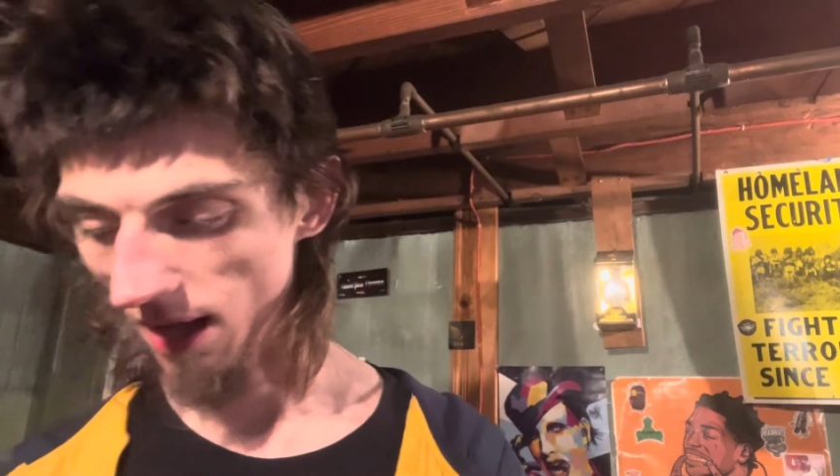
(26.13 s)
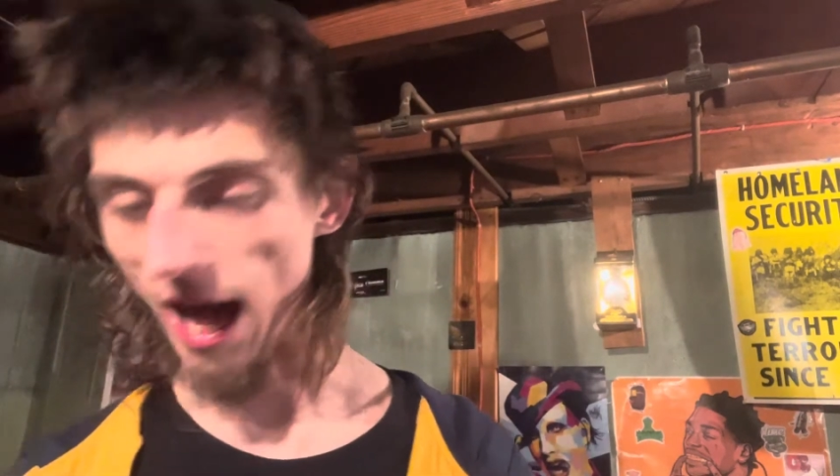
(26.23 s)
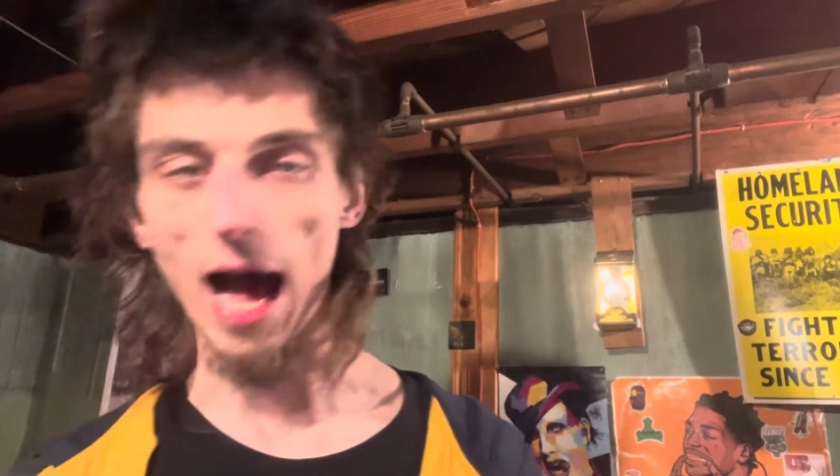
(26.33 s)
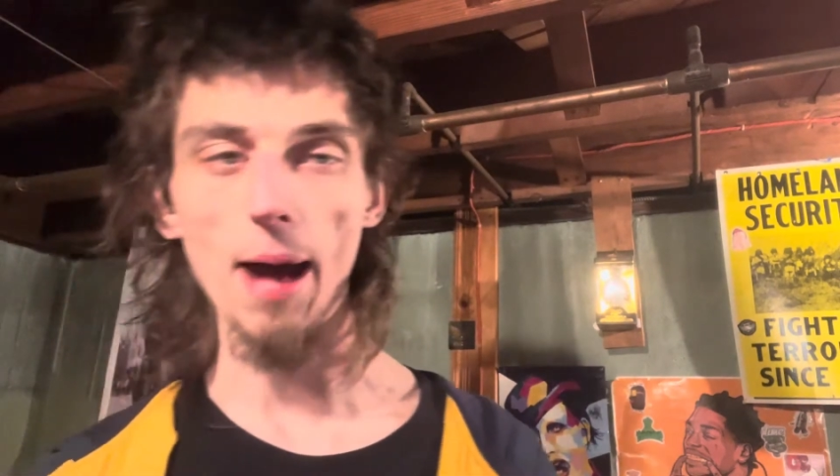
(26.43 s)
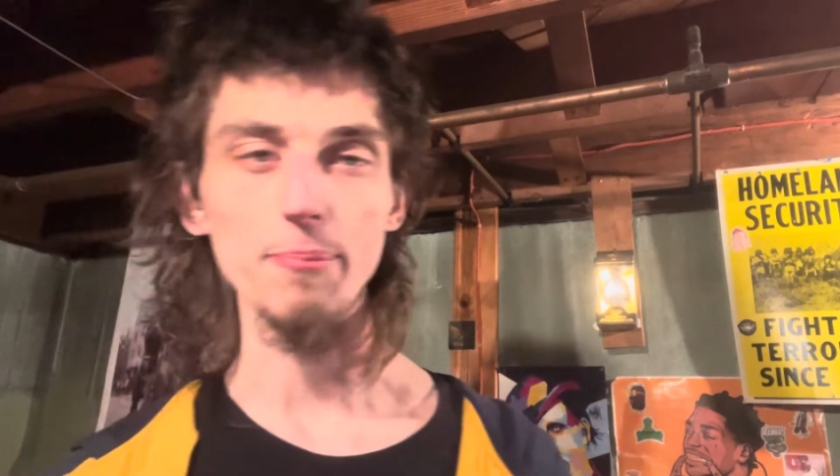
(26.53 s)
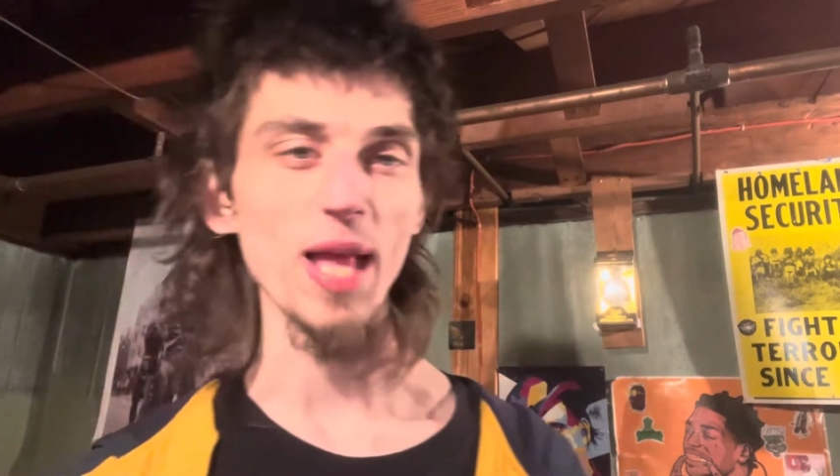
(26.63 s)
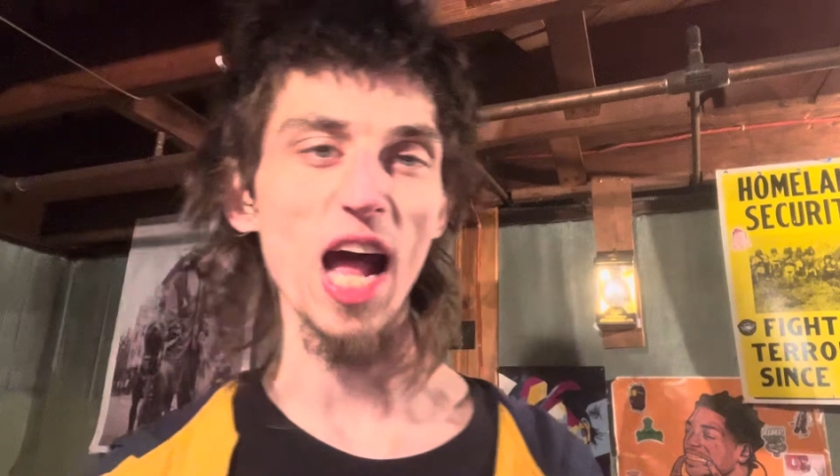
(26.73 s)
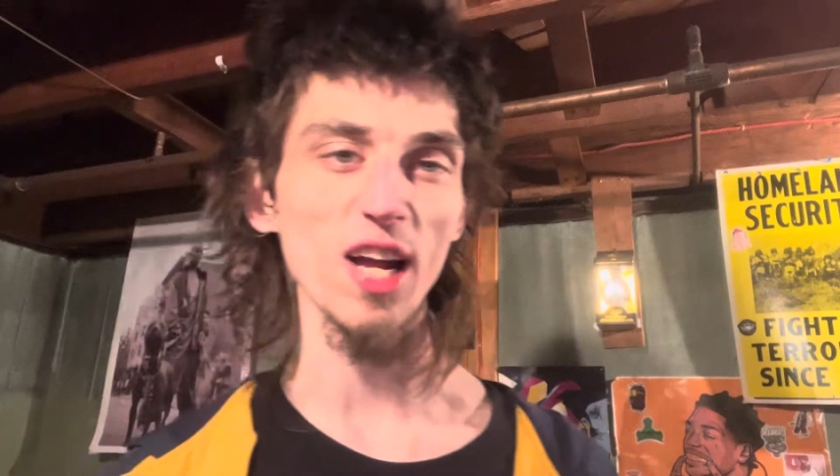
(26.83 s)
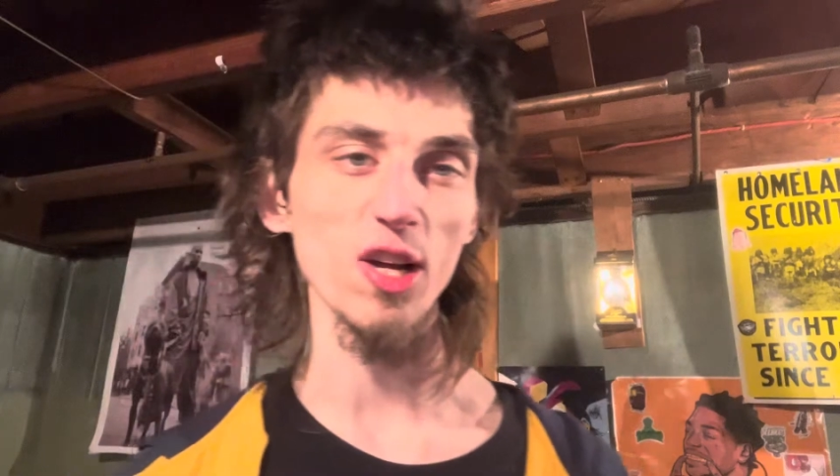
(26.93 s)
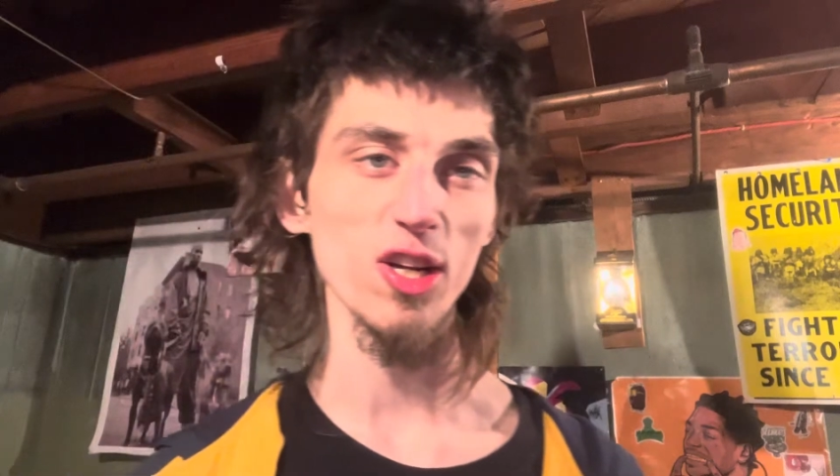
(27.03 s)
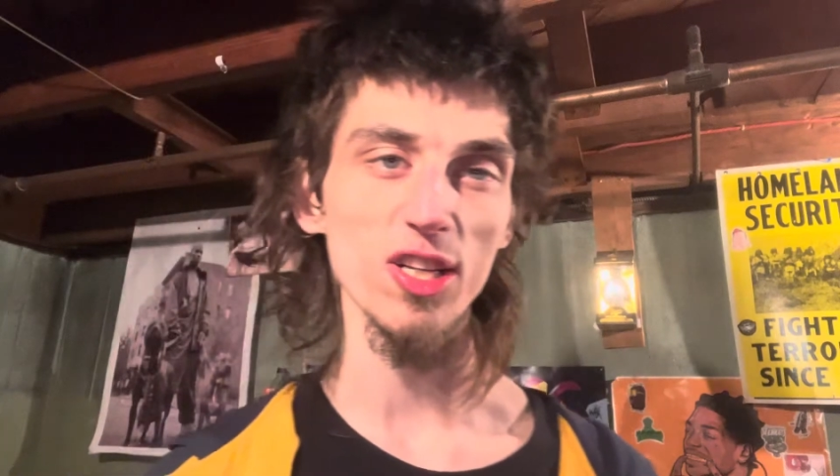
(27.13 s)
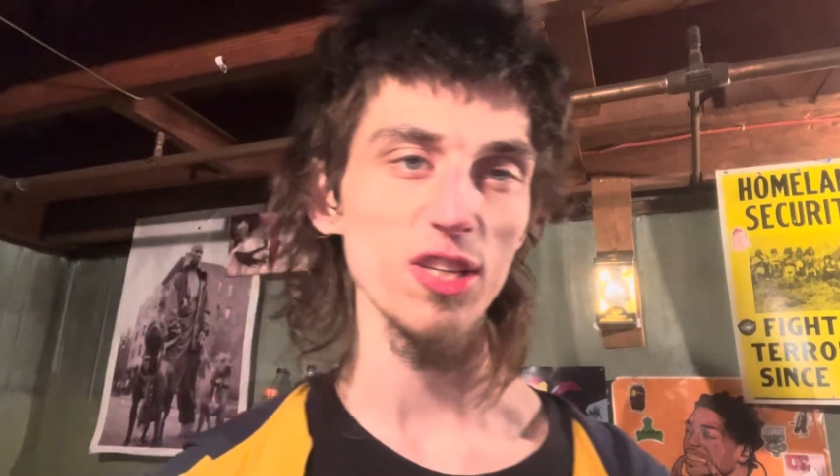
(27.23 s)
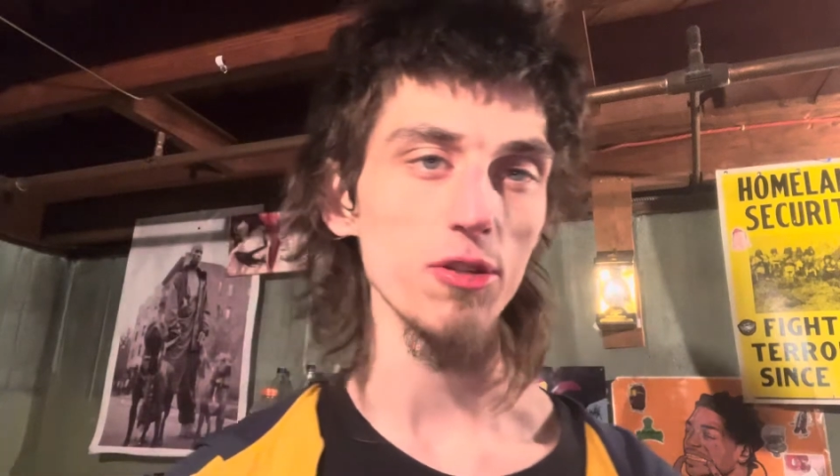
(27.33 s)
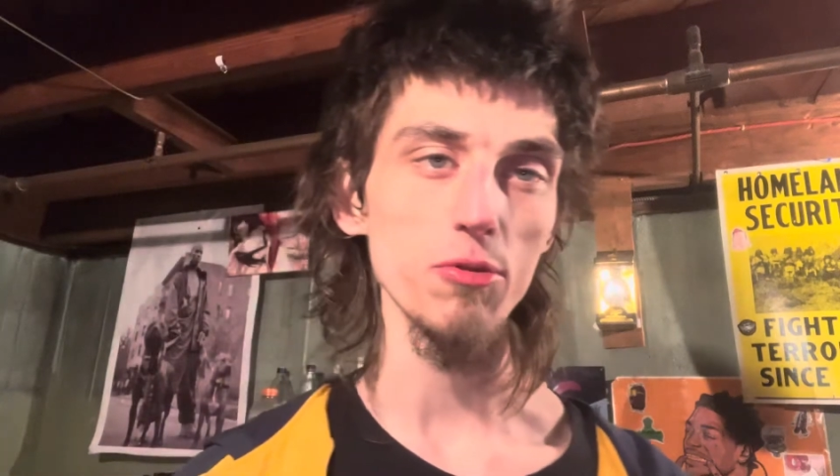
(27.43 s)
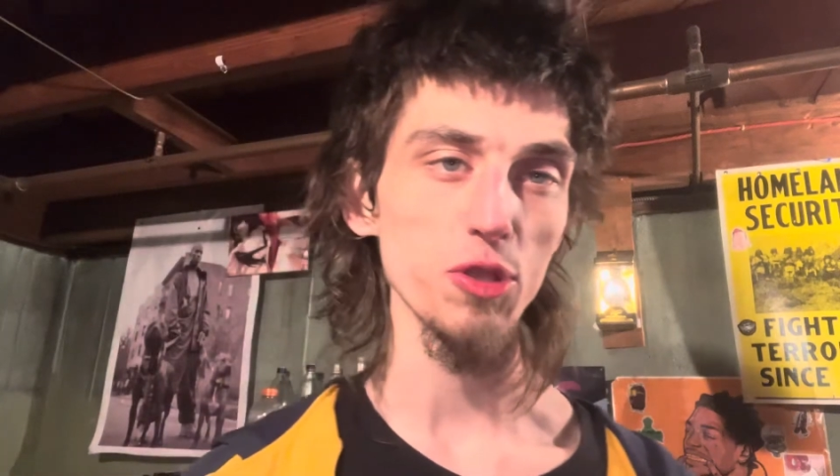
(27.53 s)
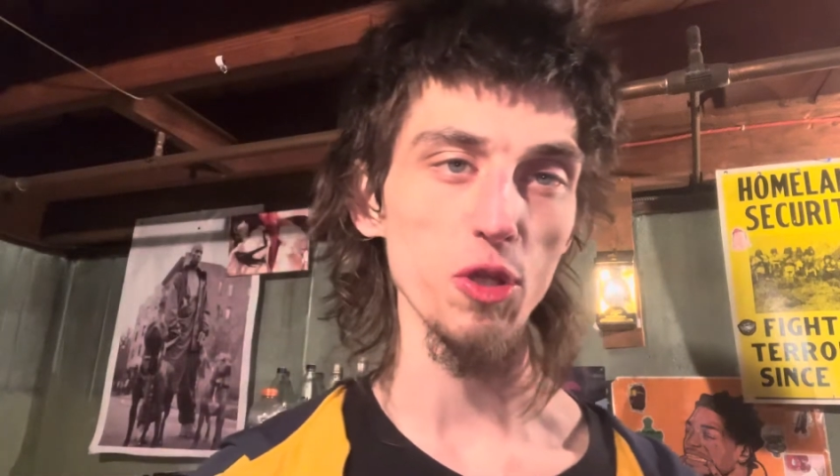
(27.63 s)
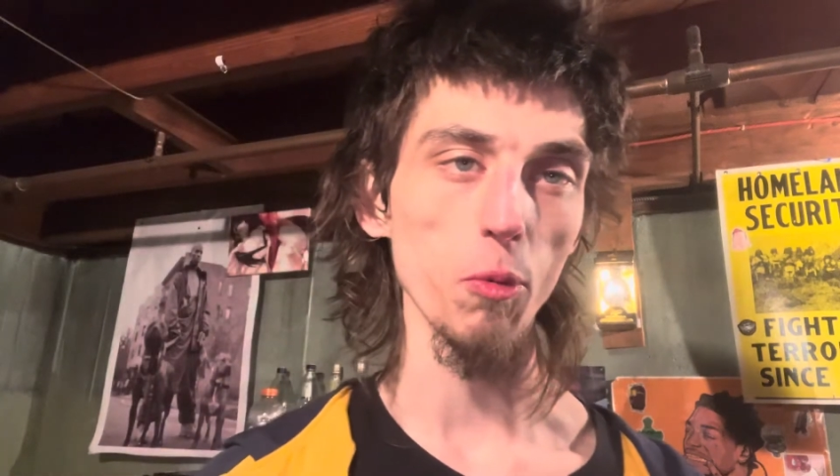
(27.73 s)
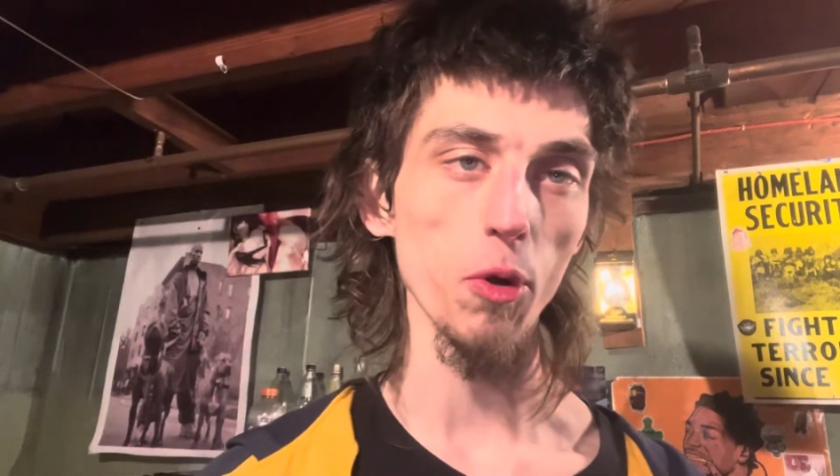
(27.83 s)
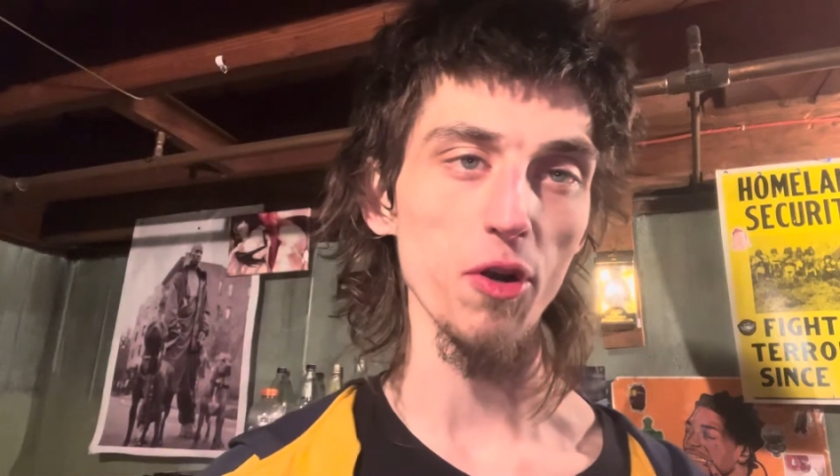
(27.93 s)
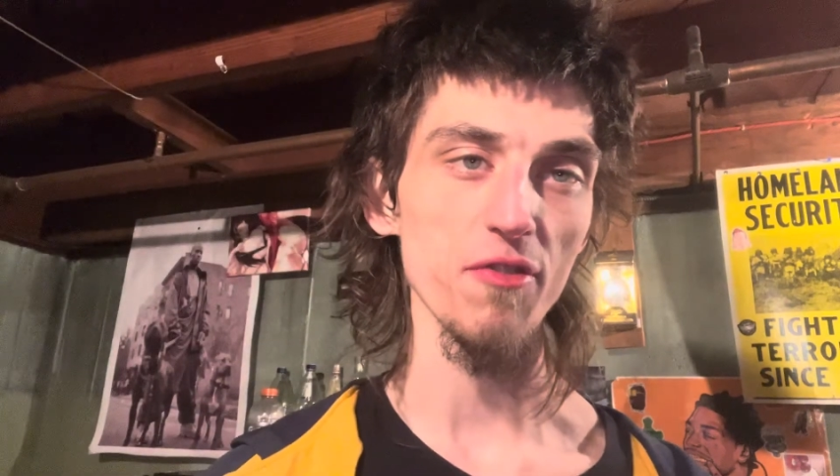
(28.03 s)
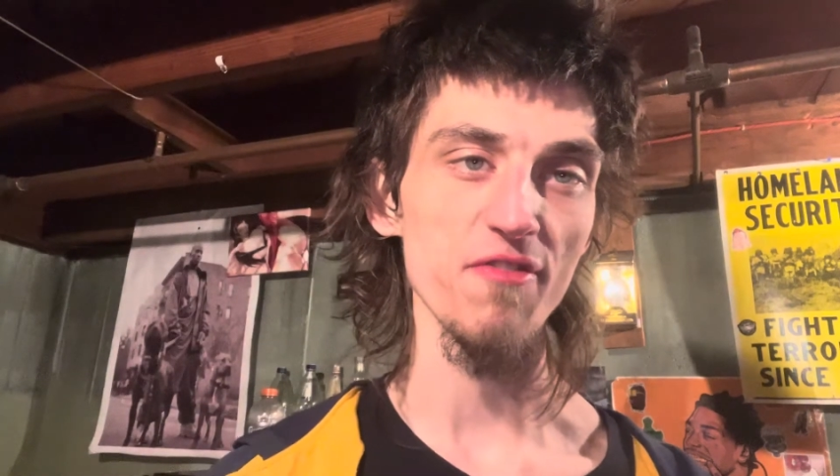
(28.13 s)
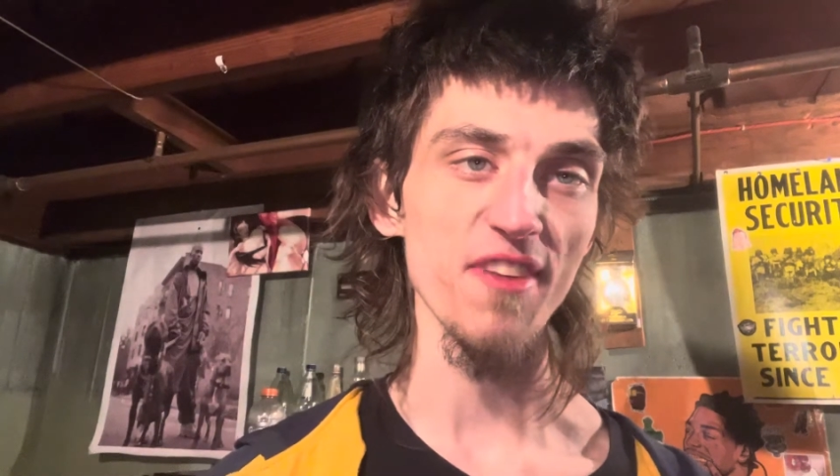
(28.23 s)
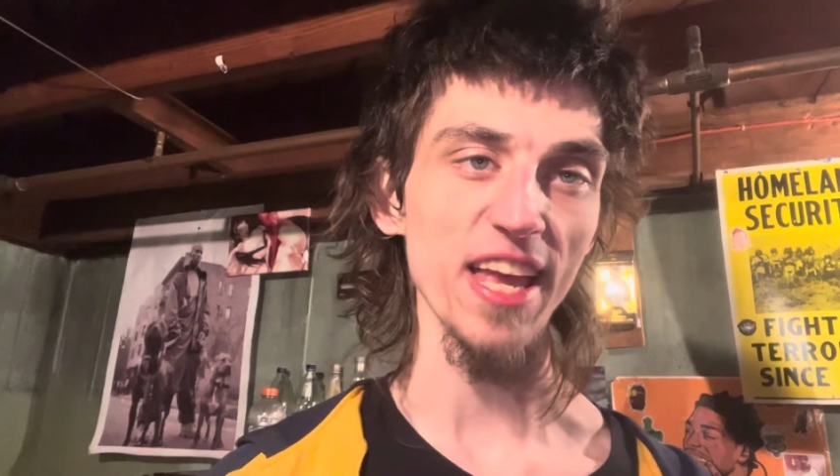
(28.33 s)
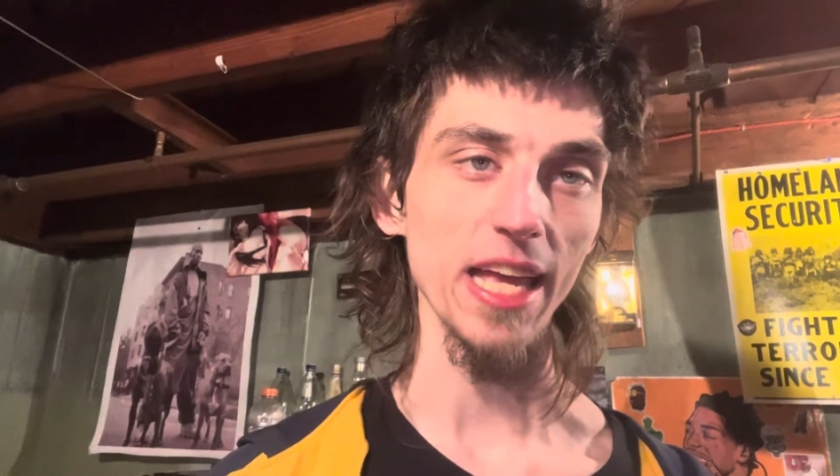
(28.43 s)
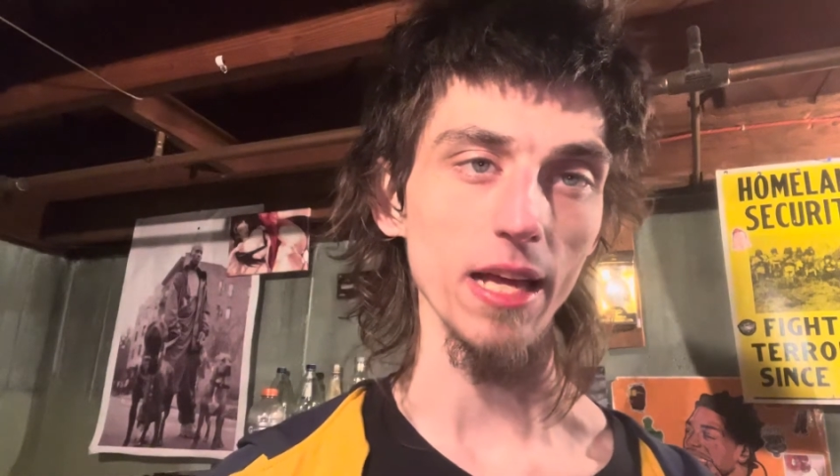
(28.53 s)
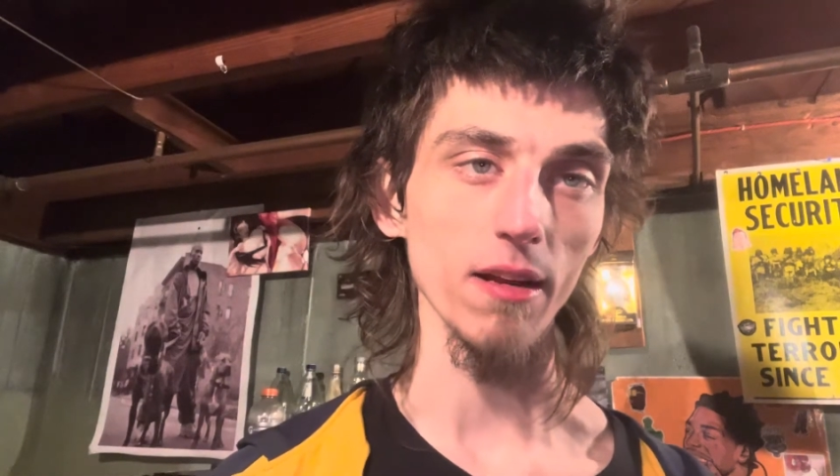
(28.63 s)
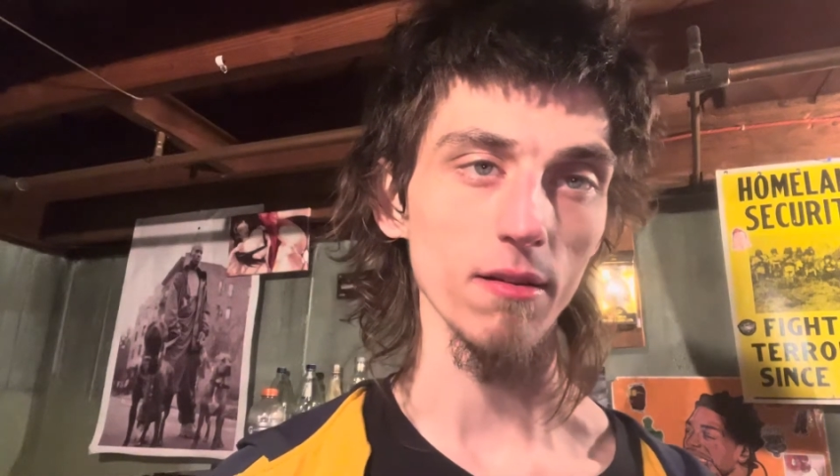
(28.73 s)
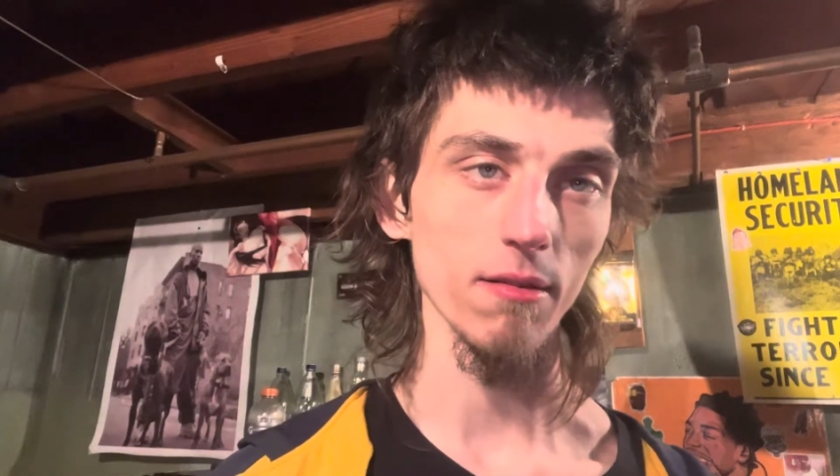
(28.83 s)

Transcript: I'm not gonna use the word fan.